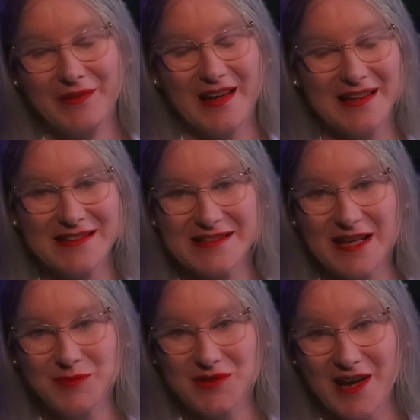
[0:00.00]
at the
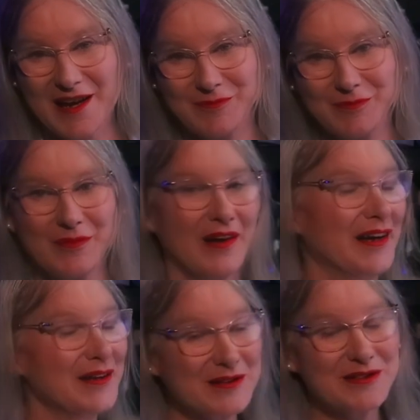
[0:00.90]
same time.
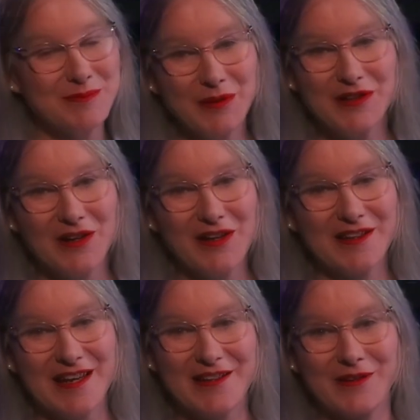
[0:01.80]
I just put it all
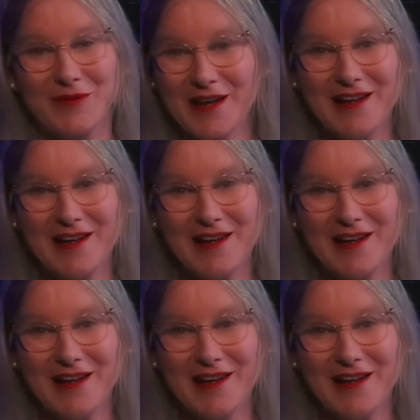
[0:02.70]
together. Why